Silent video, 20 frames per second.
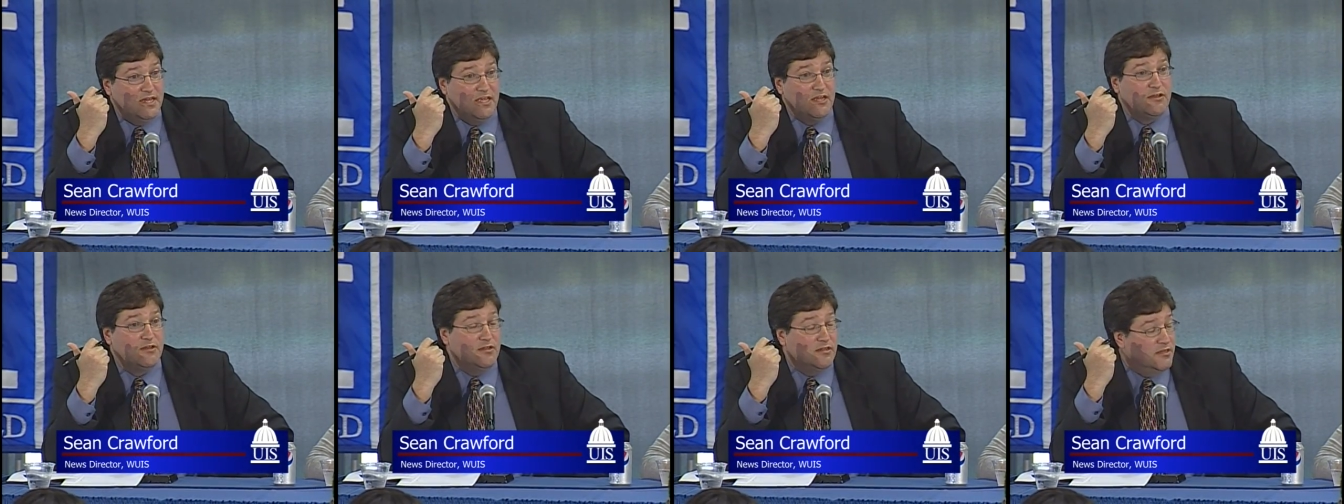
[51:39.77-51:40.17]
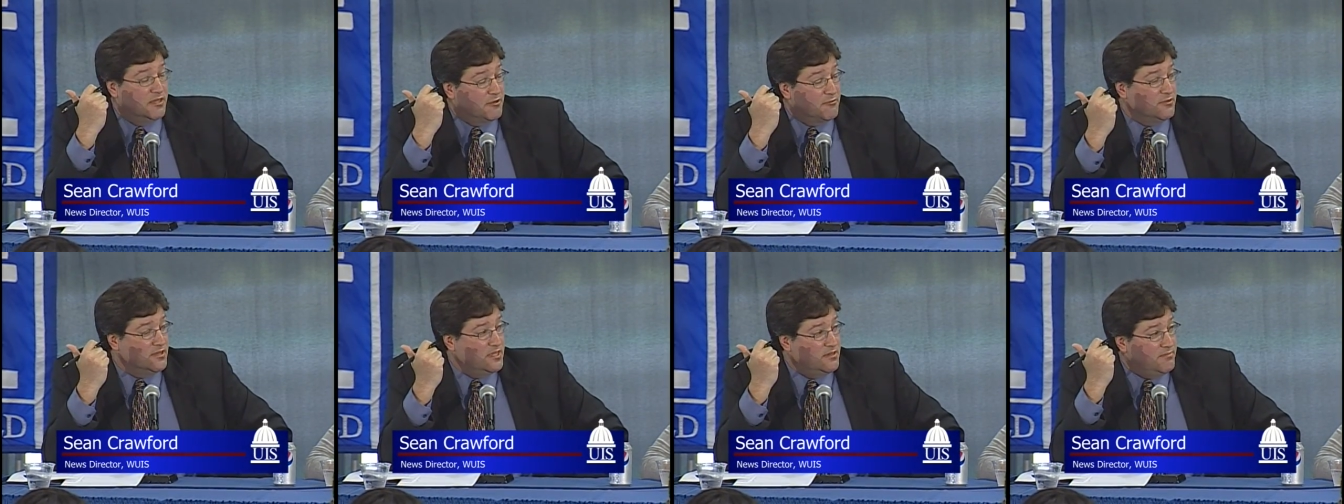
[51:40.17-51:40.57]
It can
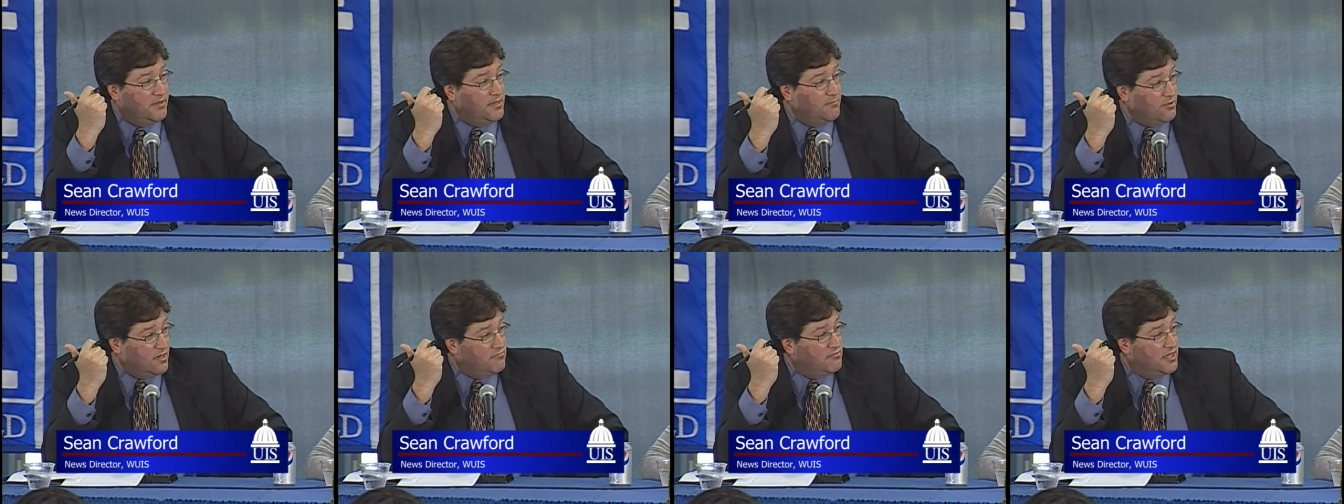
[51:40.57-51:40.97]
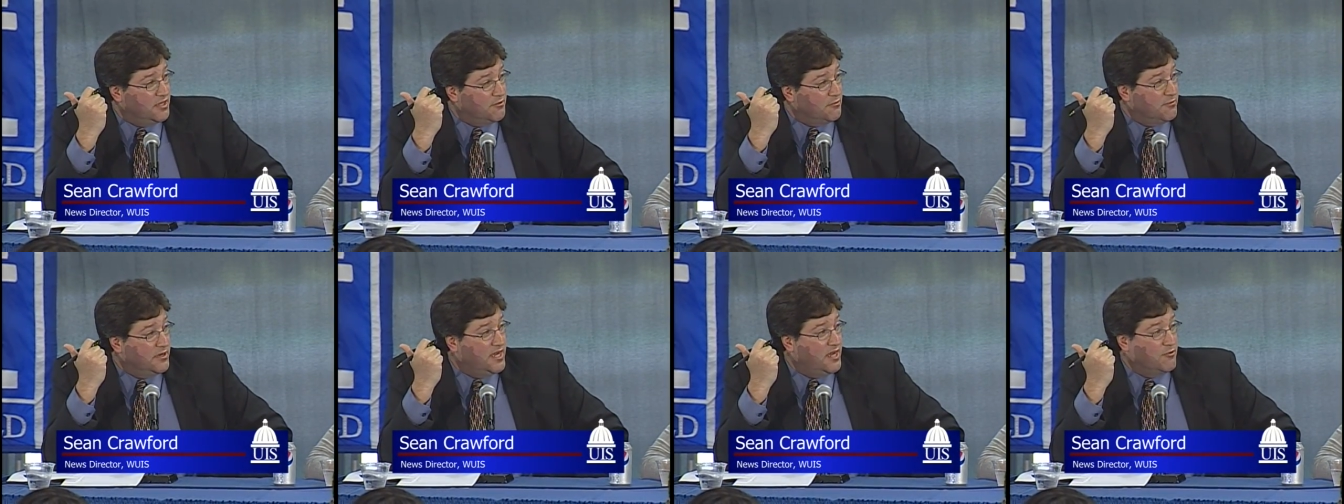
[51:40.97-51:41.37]
literally be probably a
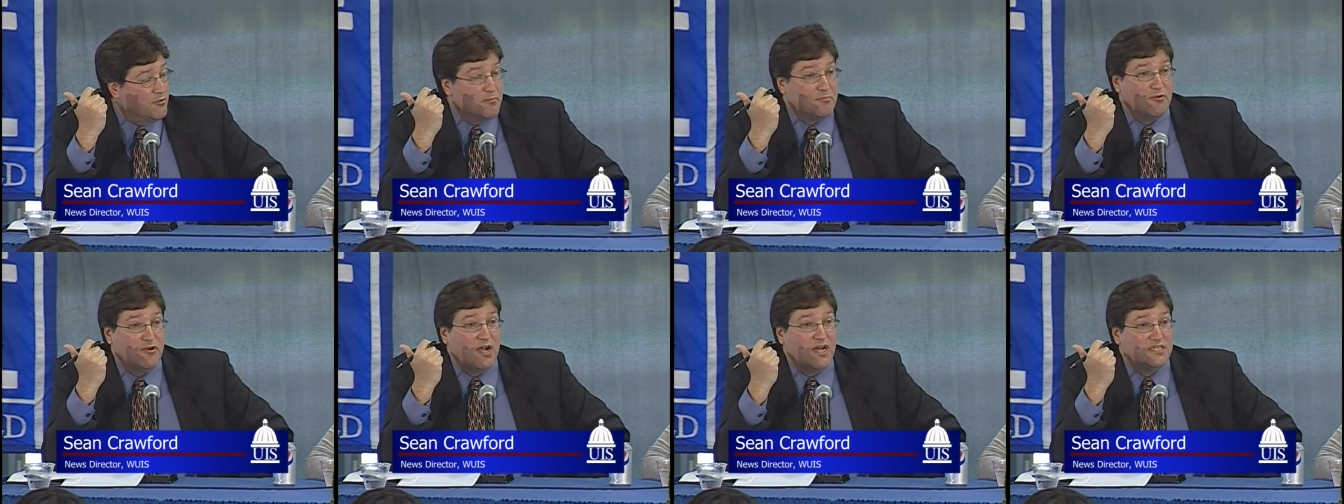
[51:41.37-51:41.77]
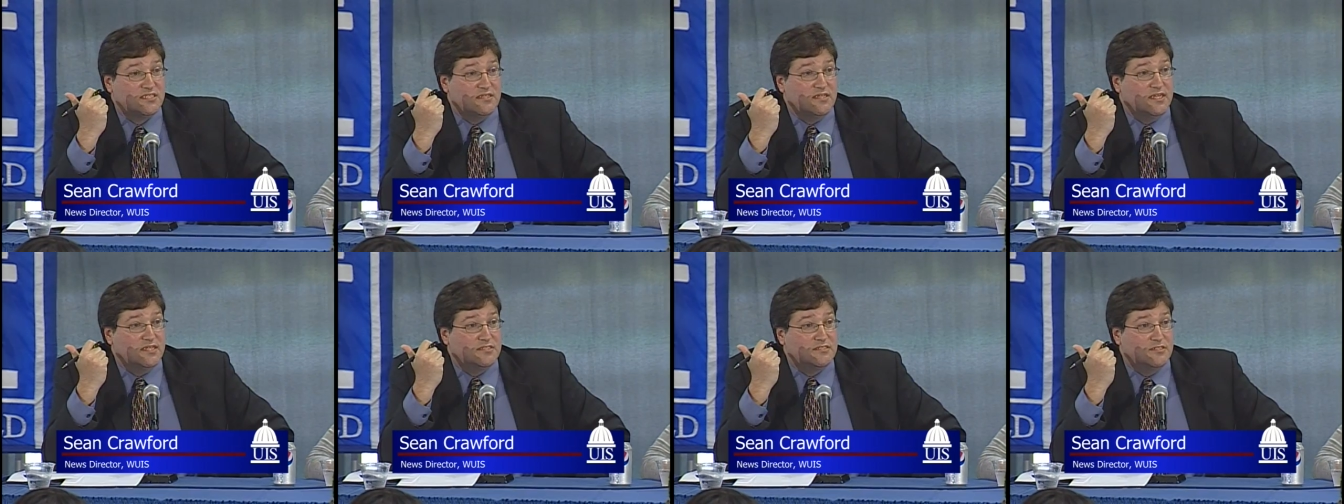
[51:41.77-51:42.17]
three hour
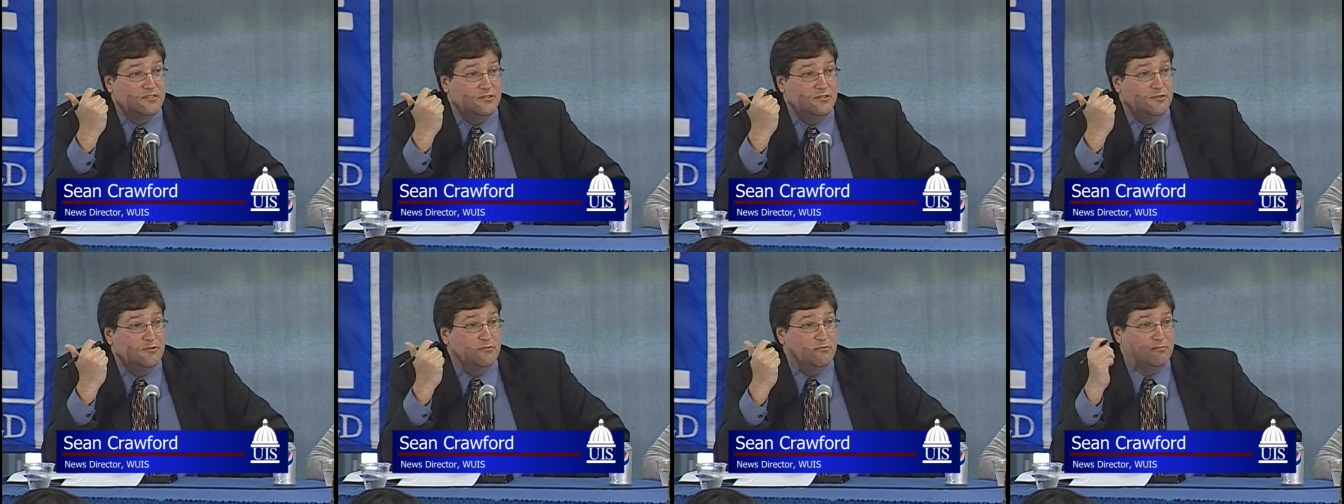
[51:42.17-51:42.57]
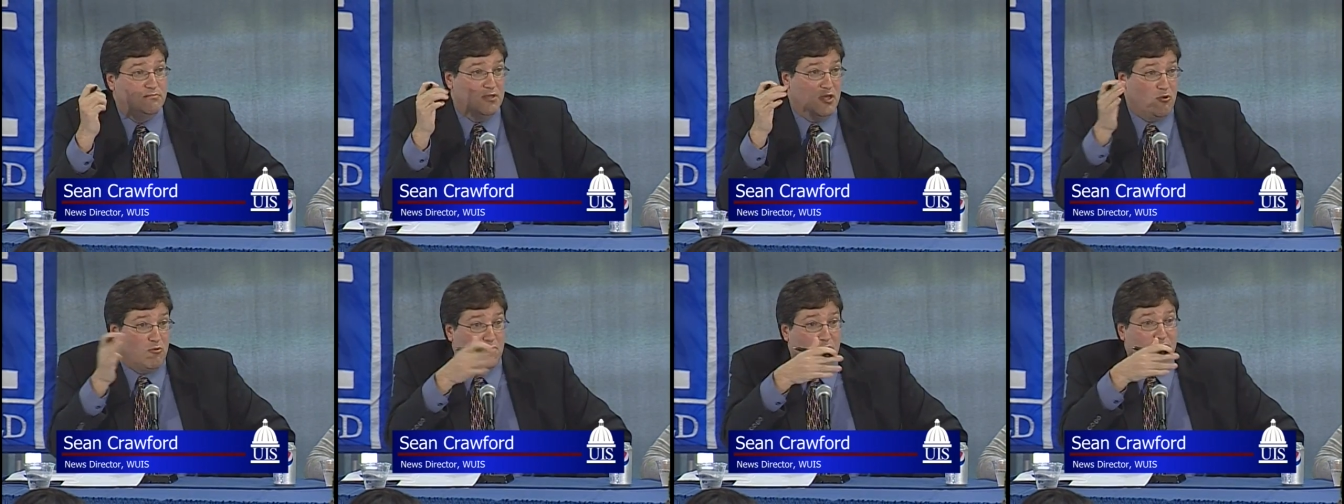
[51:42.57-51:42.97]
process to do
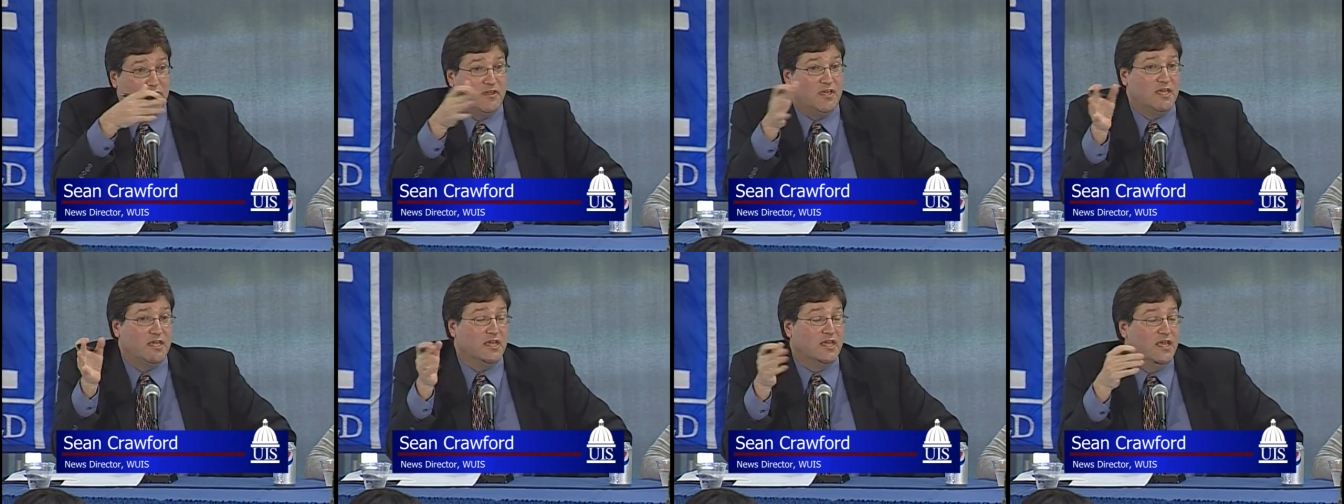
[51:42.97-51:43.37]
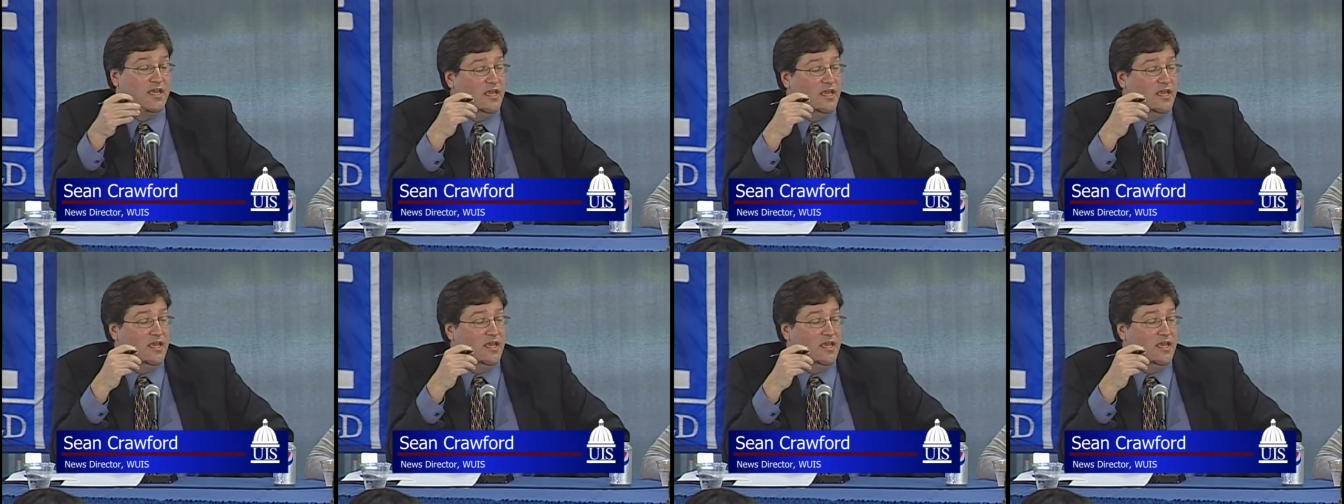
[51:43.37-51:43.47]
the whole thing.